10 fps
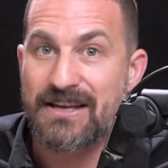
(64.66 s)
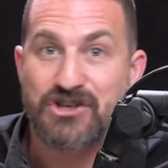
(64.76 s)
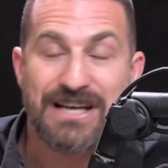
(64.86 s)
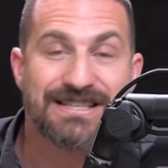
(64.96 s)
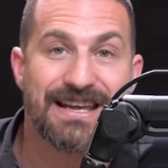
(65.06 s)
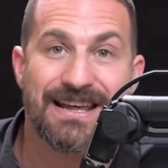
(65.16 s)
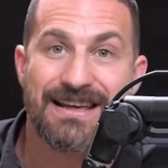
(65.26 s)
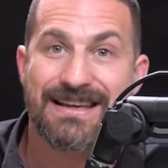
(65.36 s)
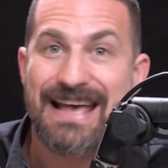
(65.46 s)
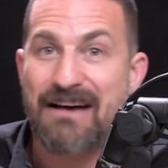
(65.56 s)

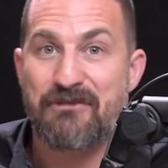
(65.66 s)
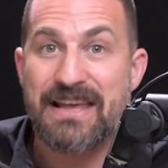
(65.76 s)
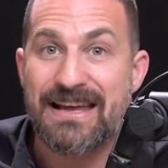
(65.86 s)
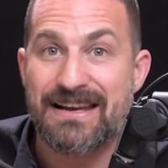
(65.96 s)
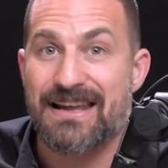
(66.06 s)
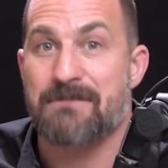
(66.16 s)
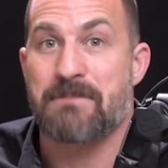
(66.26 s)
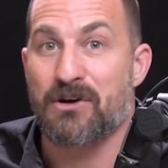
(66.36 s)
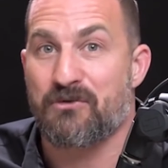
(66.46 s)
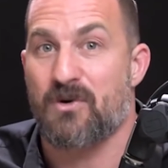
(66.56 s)
Ingesting caffeine in
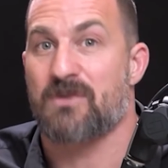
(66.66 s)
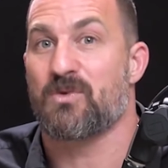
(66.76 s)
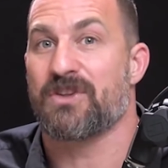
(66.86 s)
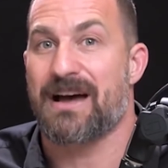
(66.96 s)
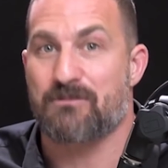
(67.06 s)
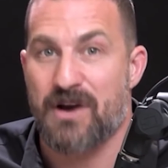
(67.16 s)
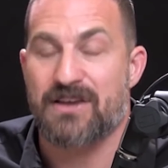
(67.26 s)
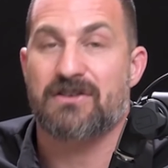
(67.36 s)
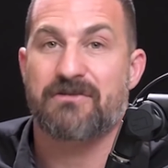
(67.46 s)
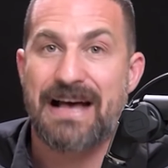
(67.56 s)
pill form will not
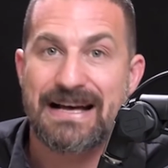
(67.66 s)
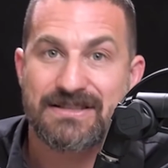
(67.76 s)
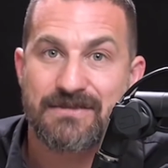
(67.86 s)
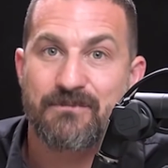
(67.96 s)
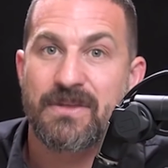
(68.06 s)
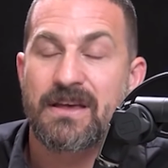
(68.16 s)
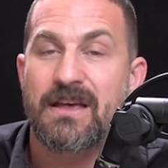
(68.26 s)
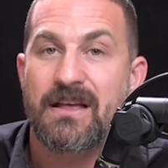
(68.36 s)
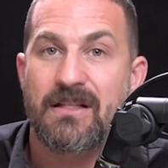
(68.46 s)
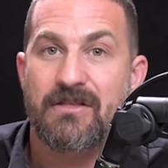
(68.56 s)
break your fast.
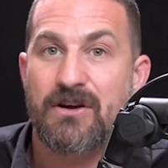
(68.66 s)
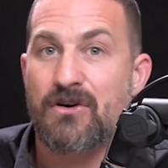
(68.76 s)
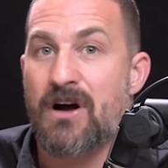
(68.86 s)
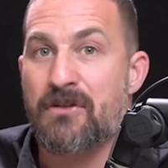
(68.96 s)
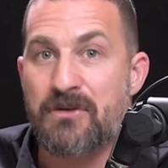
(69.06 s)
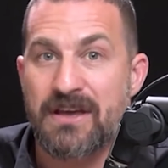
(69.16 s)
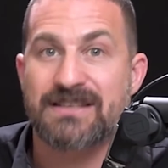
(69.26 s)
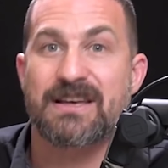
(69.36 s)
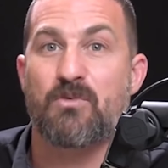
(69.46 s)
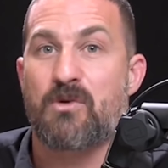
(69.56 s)
There are other
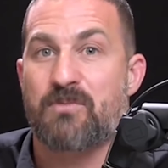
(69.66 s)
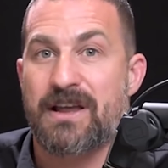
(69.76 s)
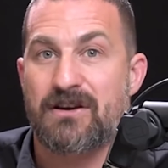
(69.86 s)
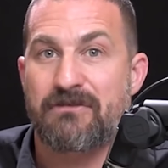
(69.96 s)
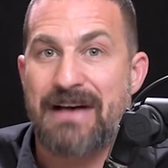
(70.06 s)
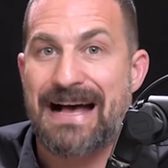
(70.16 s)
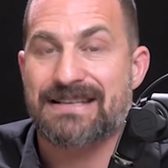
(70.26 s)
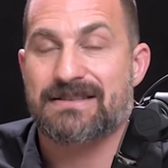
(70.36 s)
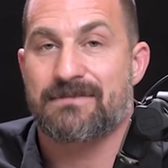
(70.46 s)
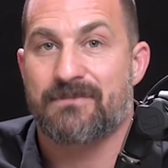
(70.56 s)
things that won't break your
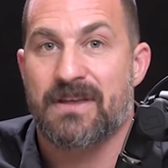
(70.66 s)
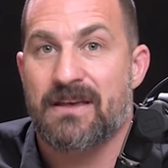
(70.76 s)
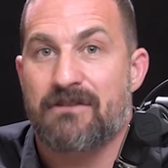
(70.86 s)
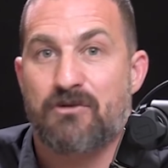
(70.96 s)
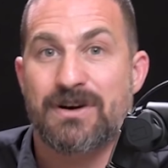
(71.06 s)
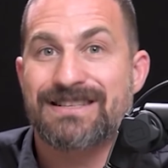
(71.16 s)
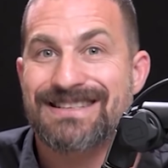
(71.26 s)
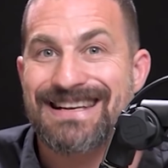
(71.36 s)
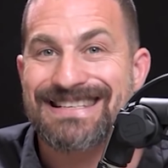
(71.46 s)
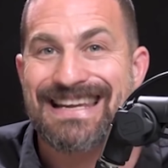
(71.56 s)
fast. For
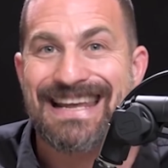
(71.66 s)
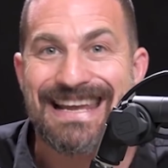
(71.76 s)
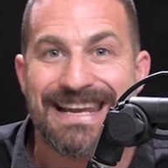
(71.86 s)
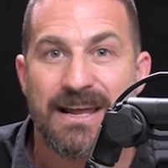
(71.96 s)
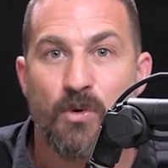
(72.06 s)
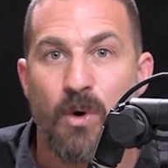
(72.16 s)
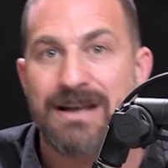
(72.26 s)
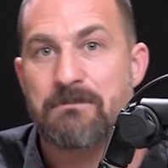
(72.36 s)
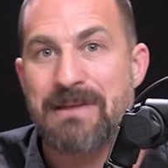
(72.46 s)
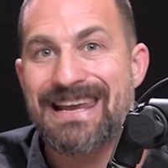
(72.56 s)
instance, eating
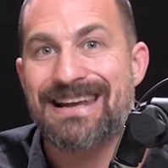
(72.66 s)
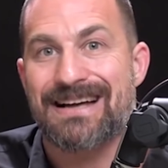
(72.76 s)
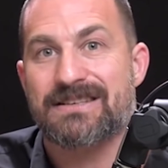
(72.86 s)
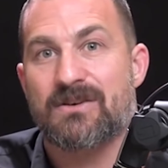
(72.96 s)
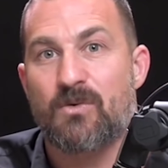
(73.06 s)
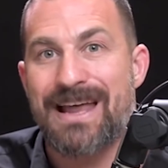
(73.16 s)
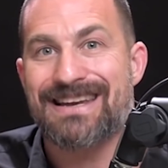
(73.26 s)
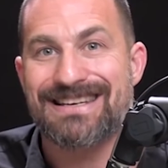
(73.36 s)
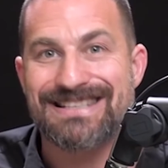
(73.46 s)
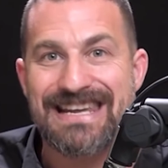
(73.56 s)
one peanut
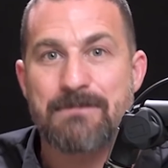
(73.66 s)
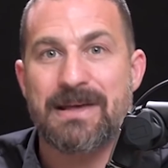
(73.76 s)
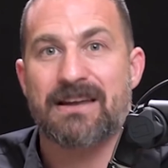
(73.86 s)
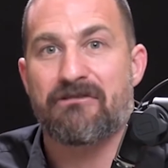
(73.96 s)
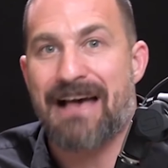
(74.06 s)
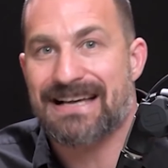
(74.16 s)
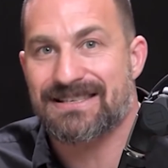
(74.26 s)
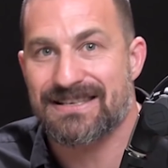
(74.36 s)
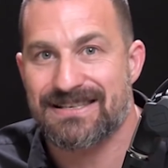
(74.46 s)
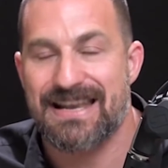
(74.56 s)
when deep in a
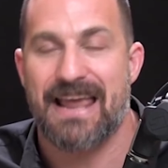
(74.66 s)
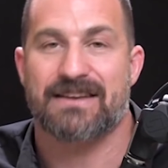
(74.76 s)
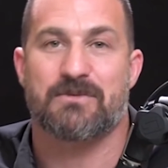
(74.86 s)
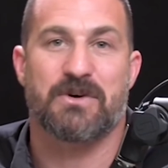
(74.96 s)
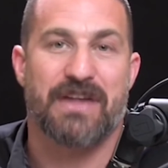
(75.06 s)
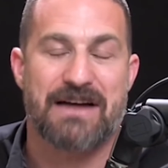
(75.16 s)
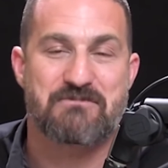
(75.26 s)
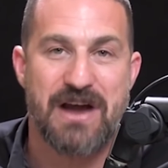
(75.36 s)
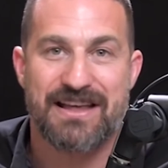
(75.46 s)
fasted state will not